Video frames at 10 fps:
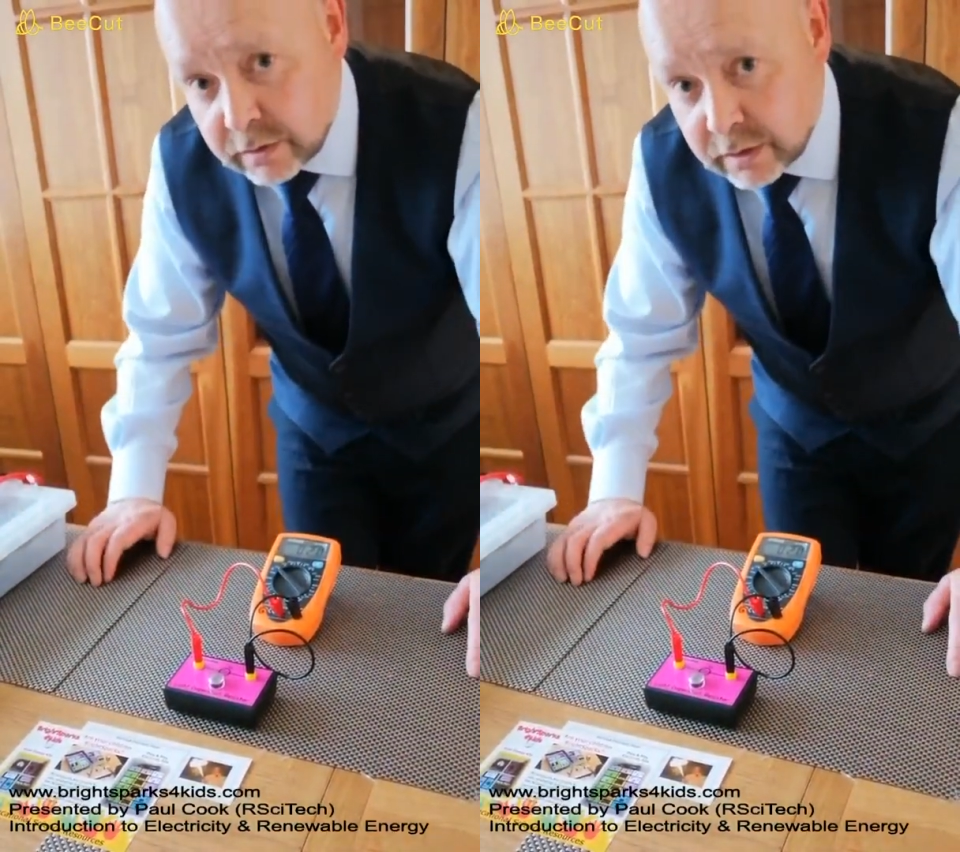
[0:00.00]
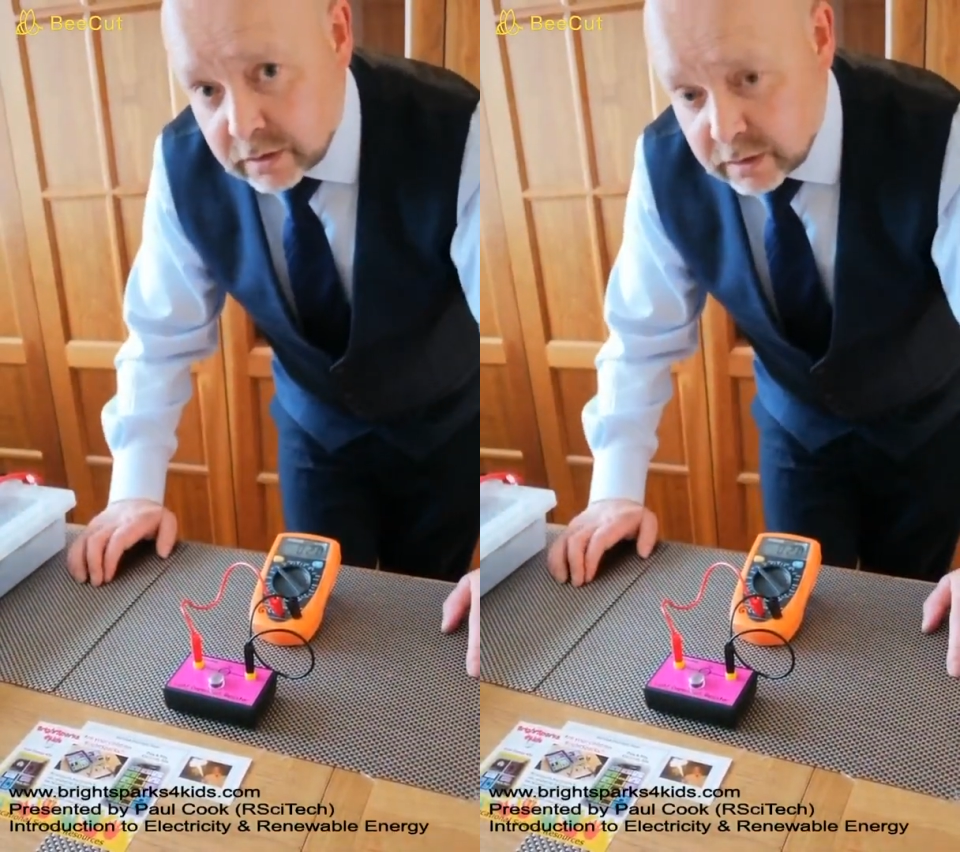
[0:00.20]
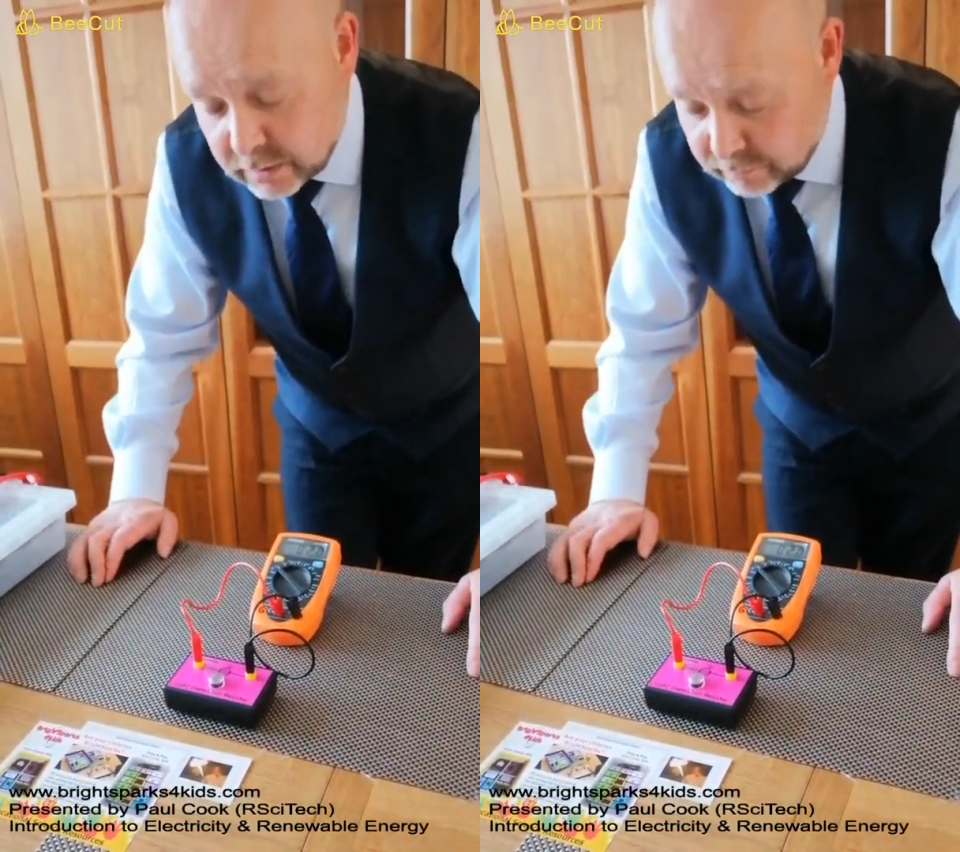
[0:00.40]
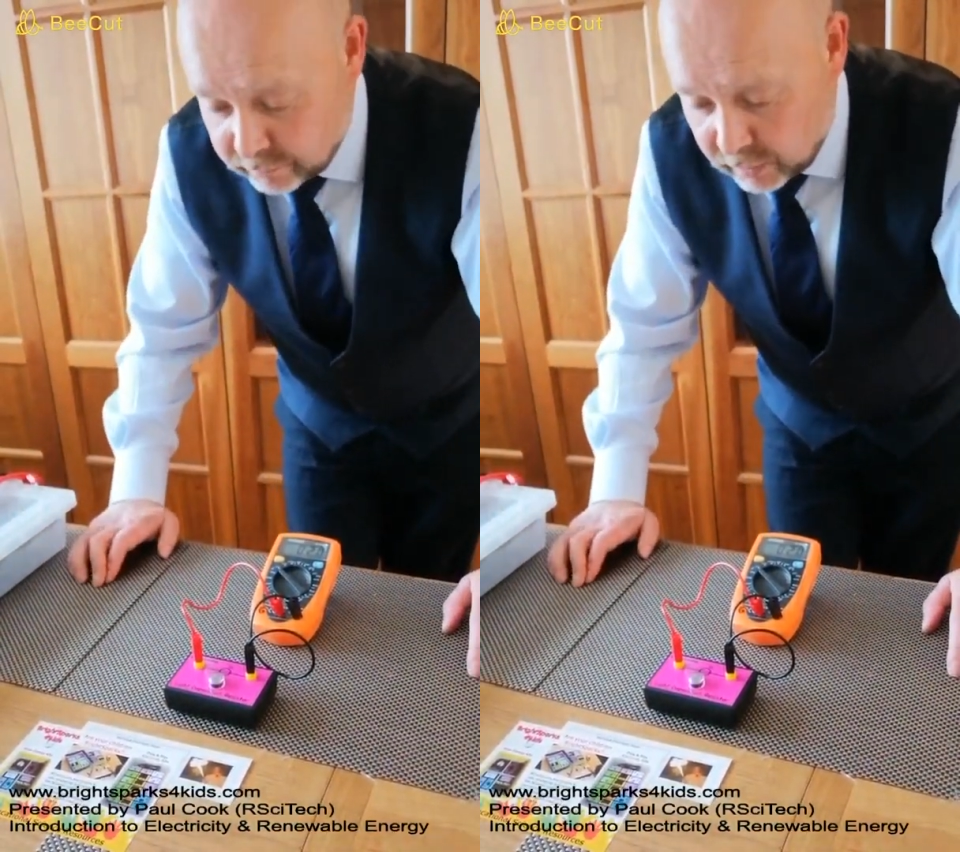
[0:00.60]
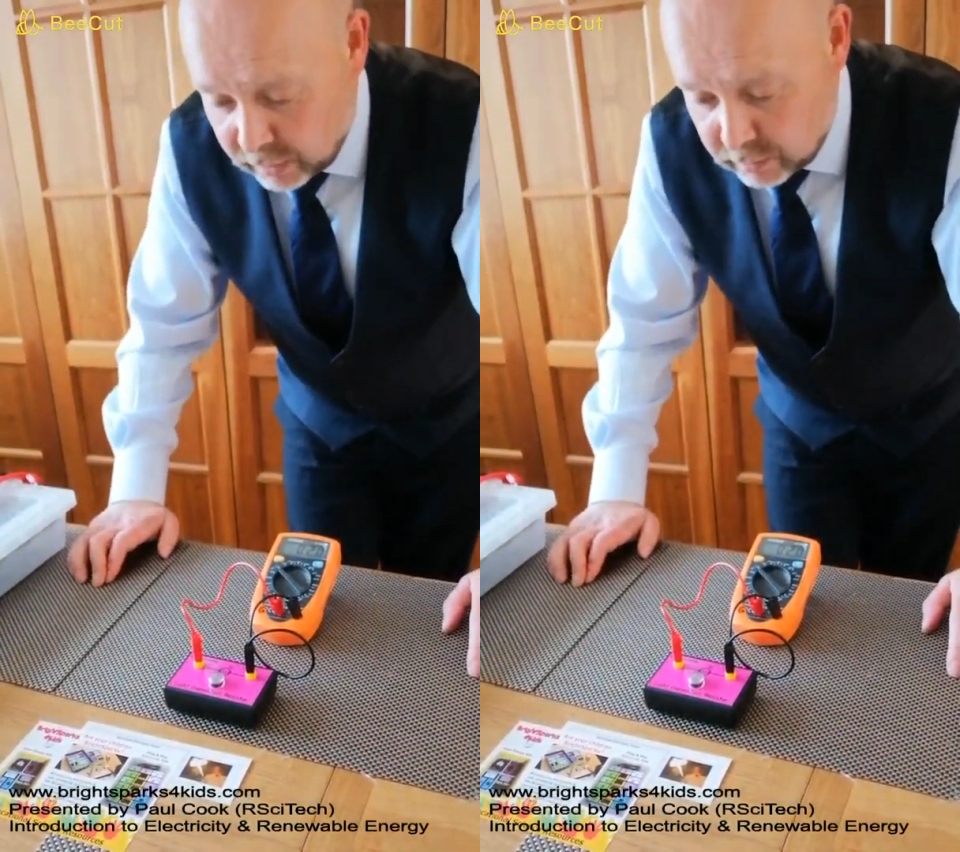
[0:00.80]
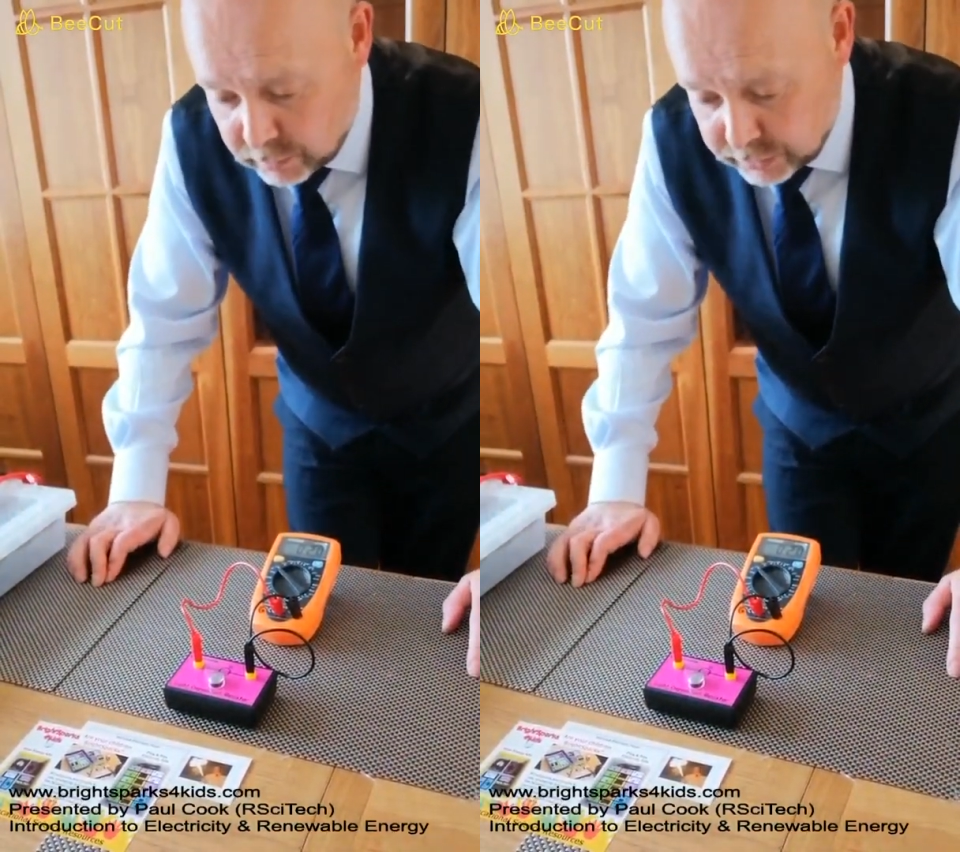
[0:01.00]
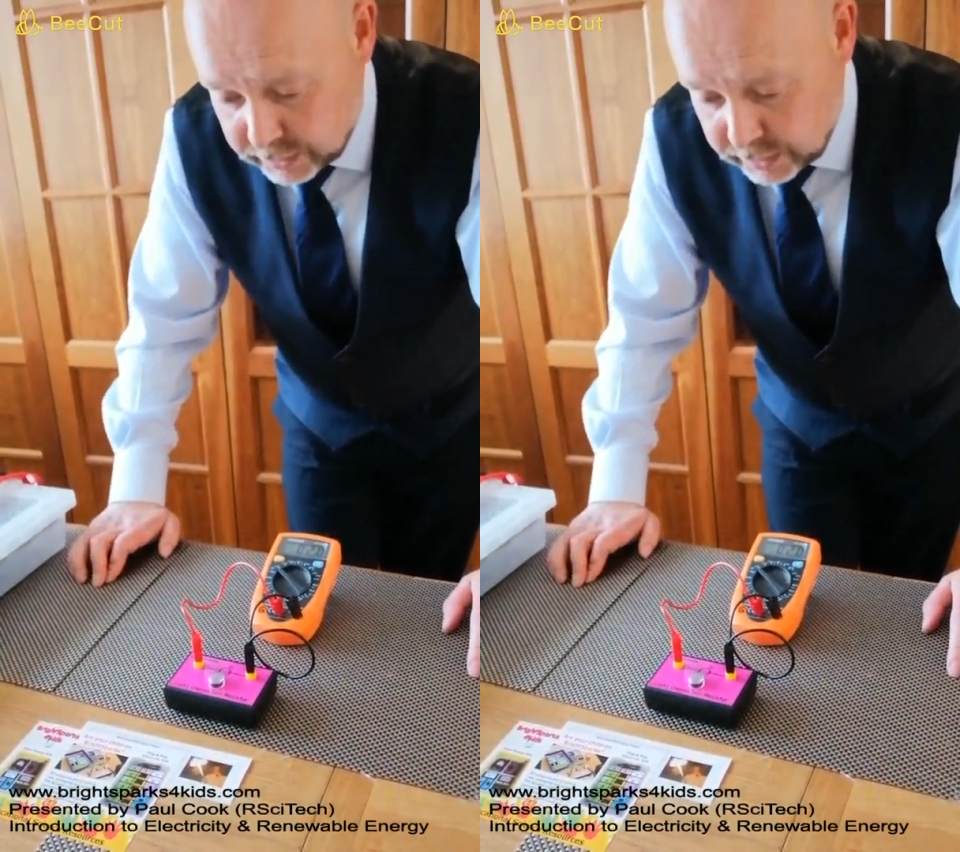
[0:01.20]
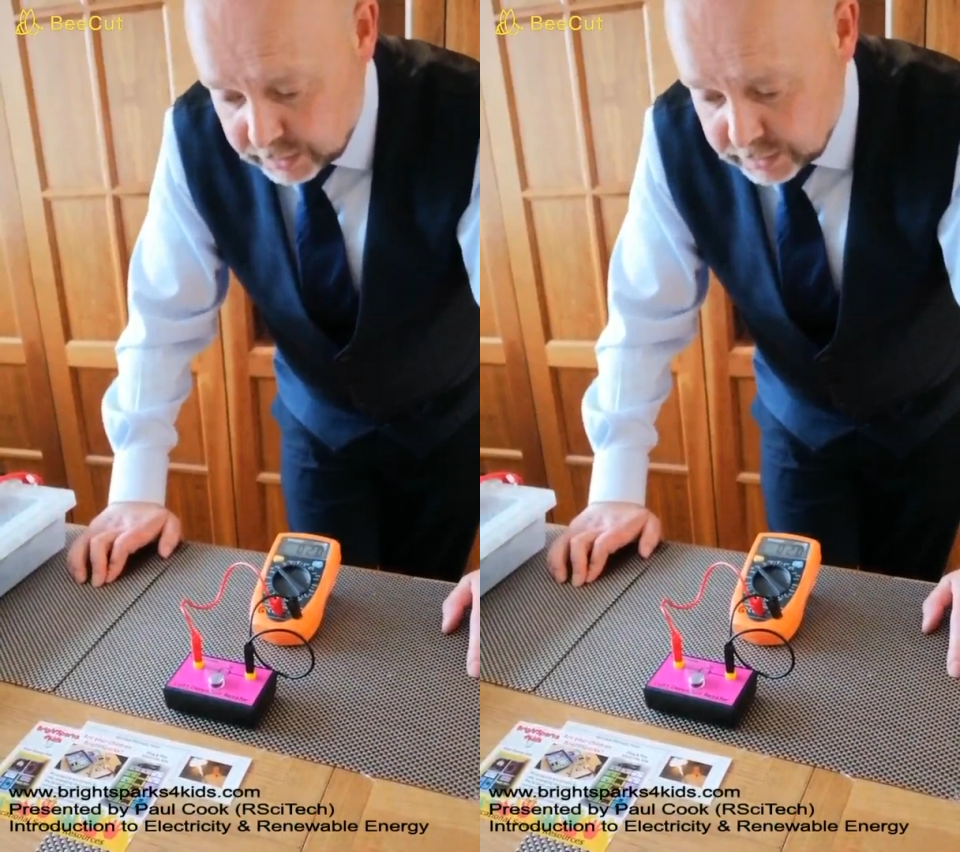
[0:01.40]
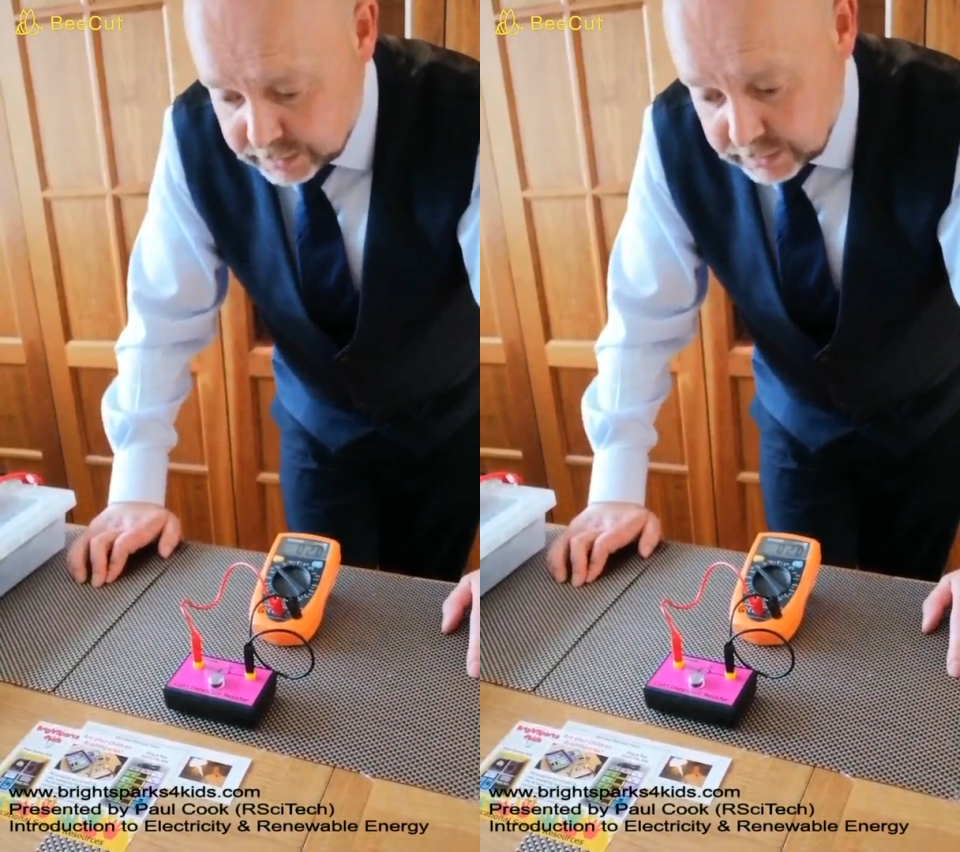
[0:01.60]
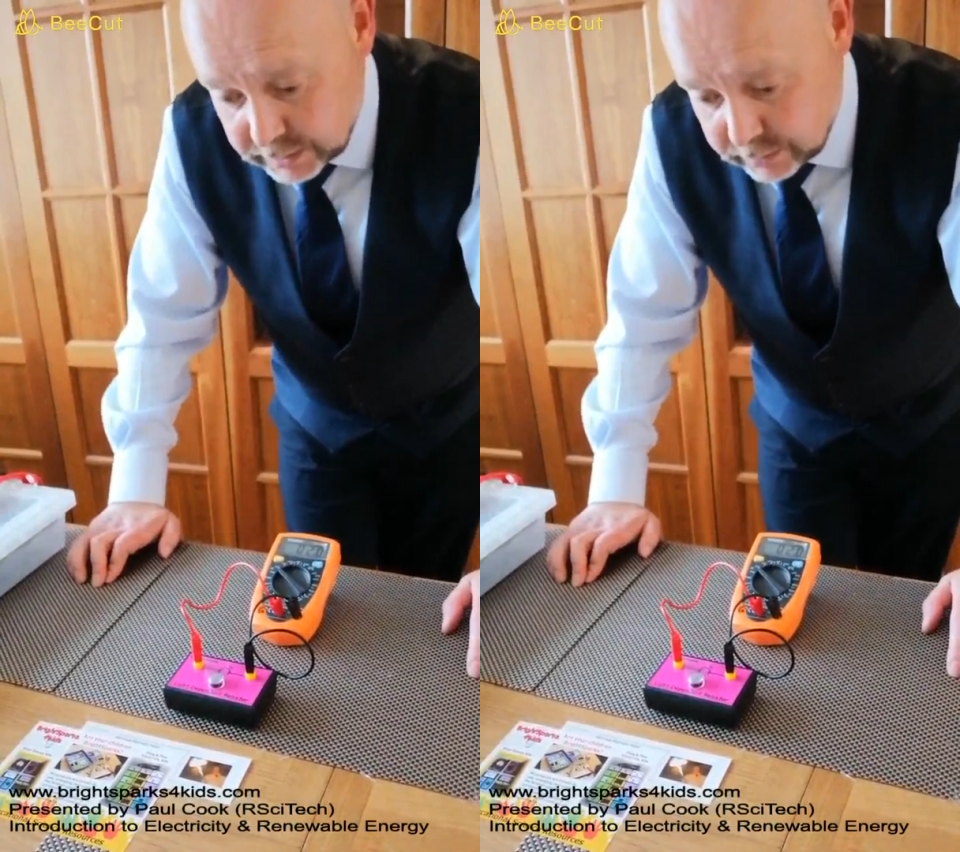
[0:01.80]
the environment it
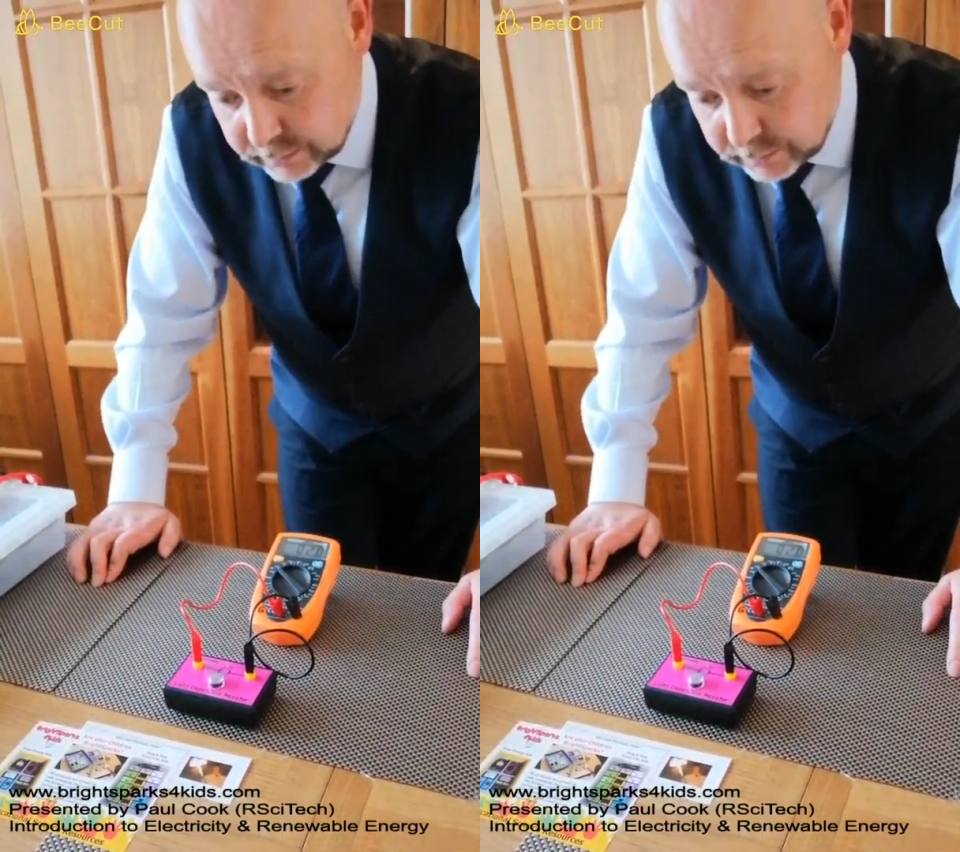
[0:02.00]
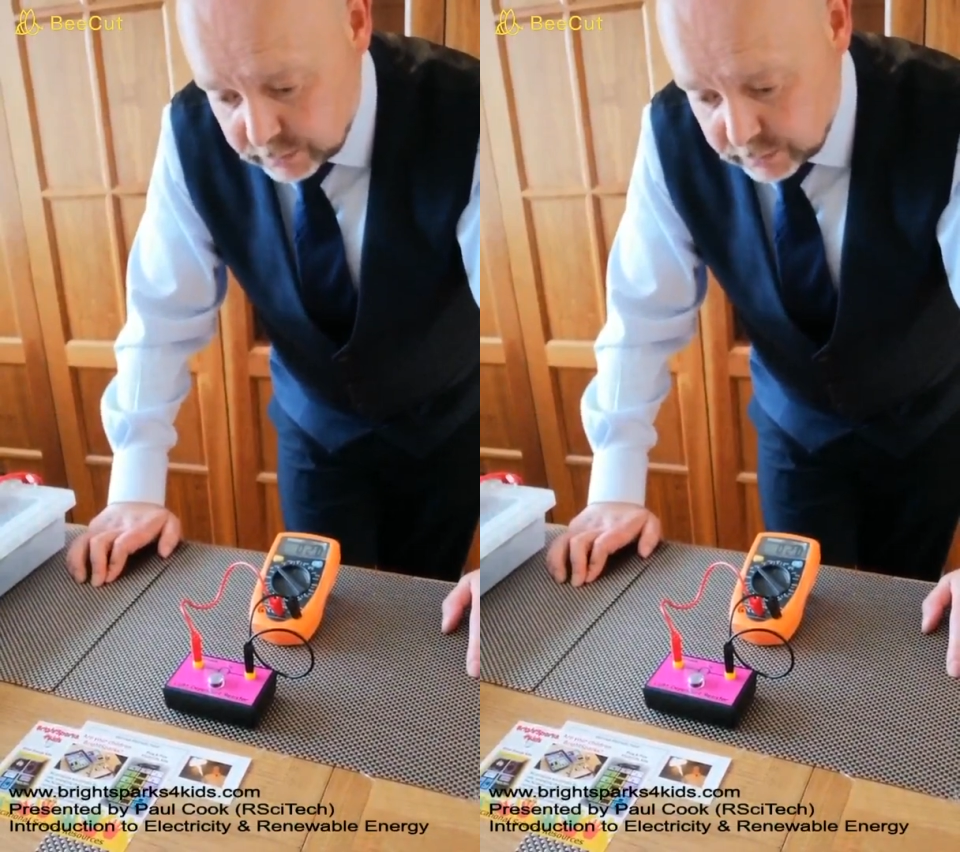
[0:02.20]
is in,